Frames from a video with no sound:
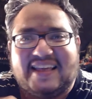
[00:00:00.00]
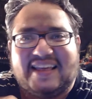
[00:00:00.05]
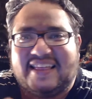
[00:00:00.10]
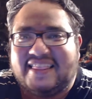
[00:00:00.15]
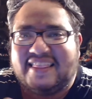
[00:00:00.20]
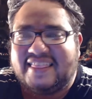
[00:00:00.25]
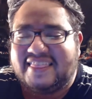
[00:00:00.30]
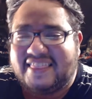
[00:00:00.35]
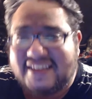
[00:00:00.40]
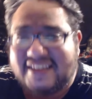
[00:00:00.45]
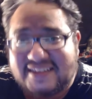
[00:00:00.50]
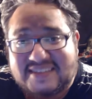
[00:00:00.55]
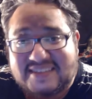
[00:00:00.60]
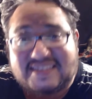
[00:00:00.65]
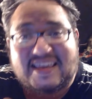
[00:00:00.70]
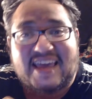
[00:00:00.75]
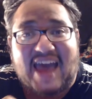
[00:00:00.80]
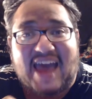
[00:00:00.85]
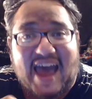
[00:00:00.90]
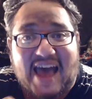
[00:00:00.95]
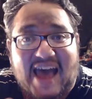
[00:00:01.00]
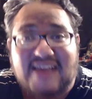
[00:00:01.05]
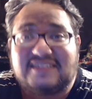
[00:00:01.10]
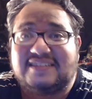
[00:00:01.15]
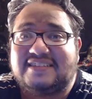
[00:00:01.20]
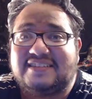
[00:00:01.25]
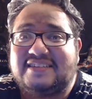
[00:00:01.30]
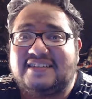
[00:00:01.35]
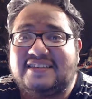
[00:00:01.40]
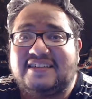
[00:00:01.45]
this
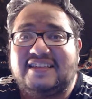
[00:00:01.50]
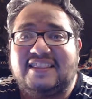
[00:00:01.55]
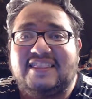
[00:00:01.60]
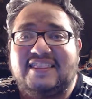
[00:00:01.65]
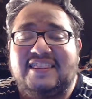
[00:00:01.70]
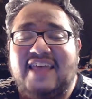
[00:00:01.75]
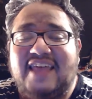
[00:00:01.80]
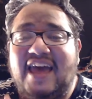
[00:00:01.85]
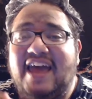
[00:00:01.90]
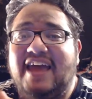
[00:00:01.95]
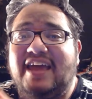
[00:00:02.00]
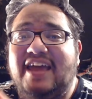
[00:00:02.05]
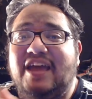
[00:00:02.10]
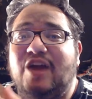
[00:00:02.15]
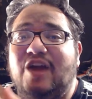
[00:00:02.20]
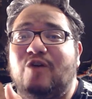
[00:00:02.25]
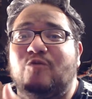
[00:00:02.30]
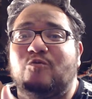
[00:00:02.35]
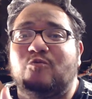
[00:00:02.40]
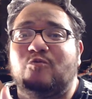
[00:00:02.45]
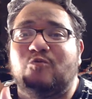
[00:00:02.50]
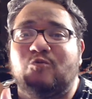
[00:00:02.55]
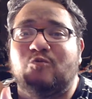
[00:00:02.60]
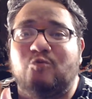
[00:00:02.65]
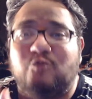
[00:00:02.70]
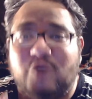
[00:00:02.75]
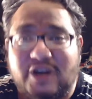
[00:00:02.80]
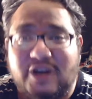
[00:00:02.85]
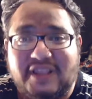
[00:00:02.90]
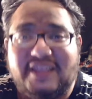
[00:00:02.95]
cast, they
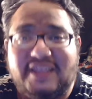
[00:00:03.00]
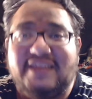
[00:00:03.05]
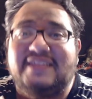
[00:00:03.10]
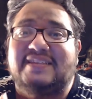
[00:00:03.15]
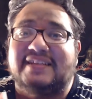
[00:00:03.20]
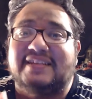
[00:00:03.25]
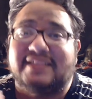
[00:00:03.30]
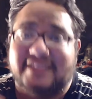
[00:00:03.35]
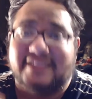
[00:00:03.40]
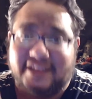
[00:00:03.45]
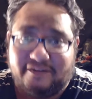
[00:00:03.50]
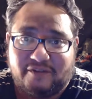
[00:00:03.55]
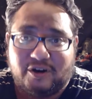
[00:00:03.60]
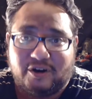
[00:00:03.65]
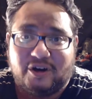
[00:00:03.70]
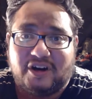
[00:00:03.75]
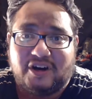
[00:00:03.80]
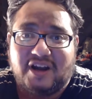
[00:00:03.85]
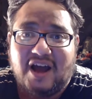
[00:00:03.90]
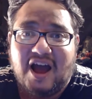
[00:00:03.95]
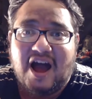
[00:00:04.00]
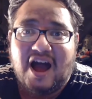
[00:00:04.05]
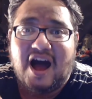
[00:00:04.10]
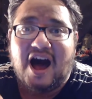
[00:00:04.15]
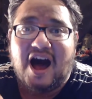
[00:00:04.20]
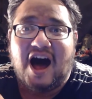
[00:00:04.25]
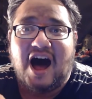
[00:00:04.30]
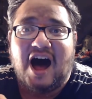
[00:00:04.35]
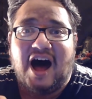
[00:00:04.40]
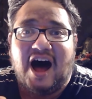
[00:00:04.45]
really delivered
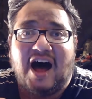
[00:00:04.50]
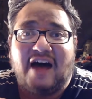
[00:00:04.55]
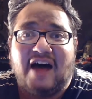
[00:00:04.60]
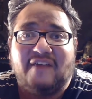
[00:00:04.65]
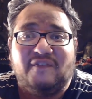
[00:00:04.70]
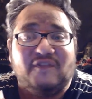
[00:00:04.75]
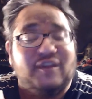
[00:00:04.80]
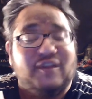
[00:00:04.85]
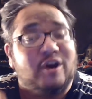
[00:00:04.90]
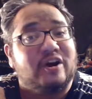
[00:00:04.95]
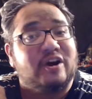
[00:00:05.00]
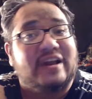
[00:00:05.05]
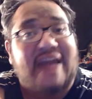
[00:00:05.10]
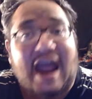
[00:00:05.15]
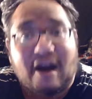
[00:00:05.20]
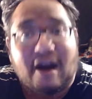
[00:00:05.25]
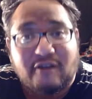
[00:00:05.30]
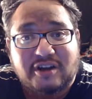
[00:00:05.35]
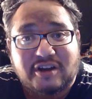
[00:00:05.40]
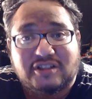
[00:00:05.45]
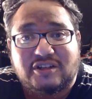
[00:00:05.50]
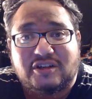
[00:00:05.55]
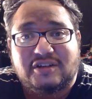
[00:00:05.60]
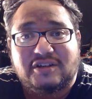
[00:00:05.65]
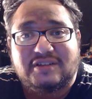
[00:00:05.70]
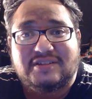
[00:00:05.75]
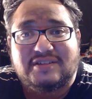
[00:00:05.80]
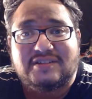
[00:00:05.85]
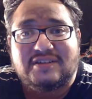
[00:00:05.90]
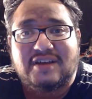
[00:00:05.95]
on their
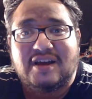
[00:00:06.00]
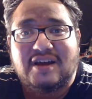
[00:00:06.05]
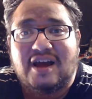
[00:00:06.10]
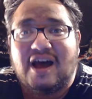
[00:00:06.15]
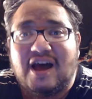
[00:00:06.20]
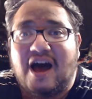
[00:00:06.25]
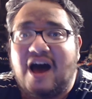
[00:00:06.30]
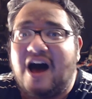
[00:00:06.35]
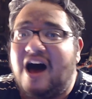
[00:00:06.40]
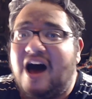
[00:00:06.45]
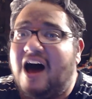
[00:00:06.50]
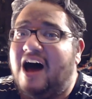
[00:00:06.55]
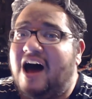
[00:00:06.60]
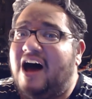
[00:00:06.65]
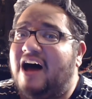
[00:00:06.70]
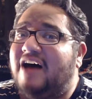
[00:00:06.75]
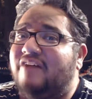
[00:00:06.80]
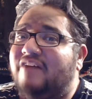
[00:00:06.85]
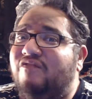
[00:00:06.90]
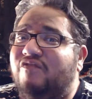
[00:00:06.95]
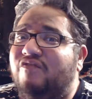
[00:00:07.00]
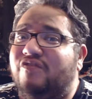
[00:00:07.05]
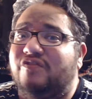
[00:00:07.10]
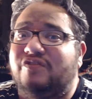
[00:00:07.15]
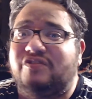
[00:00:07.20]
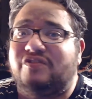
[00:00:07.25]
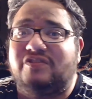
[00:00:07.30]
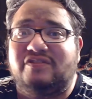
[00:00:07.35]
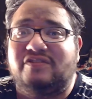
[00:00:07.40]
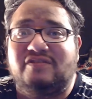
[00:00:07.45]
characters, on
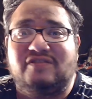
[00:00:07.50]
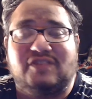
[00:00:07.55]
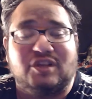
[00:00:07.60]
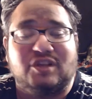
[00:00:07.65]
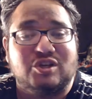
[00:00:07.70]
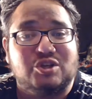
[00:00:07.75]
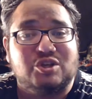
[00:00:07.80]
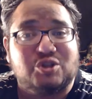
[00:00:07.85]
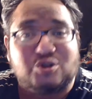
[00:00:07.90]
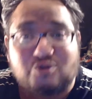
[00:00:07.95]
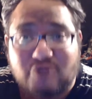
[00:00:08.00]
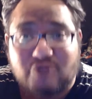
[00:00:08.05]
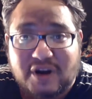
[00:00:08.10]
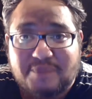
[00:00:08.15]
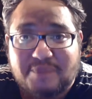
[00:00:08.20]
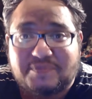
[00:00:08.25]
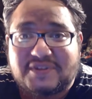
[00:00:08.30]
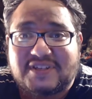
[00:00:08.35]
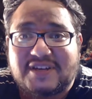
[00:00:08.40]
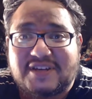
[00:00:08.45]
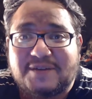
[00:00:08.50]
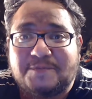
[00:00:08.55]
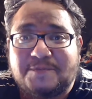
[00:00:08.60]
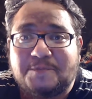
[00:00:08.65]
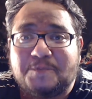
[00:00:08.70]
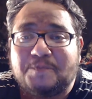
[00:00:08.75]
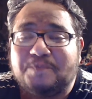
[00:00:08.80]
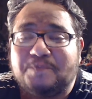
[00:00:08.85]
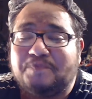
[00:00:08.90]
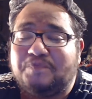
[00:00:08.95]
the script.
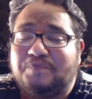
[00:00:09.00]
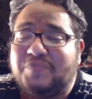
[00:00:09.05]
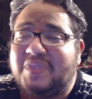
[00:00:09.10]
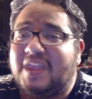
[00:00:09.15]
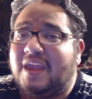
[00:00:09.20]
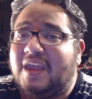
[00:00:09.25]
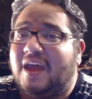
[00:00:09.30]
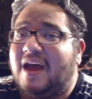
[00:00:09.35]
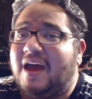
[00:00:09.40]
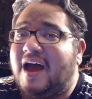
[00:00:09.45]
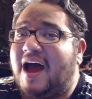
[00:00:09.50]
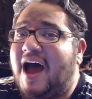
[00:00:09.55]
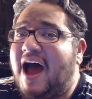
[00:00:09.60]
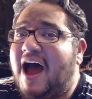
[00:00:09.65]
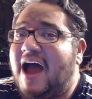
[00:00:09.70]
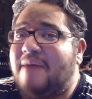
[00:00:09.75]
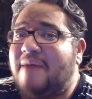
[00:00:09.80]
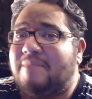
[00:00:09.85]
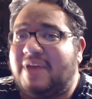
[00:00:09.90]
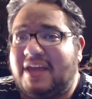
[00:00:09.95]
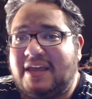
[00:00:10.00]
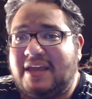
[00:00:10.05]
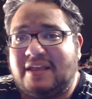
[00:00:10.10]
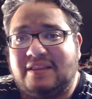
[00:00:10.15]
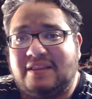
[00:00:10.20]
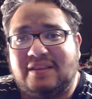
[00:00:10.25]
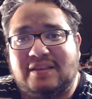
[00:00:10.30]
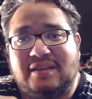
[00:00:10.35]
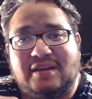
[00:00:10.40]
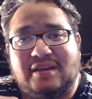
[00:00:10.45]
I mean,